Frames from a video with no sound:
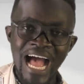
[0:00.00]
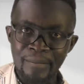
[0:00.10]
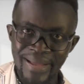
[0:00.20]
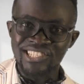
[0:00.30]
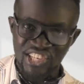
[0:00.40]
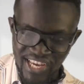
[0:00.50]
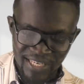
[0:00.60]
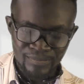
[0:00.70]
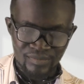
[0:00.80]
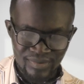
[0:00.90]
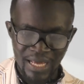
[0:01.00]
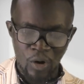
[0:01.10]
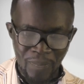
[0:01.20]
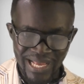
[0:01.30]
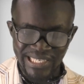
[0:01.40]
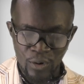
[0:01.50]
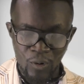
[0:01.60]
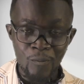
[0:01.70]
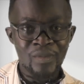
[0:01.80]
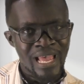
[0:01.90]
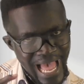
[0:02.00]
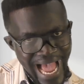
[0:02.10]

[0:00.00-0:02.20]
I met Kyei. San opachero ho.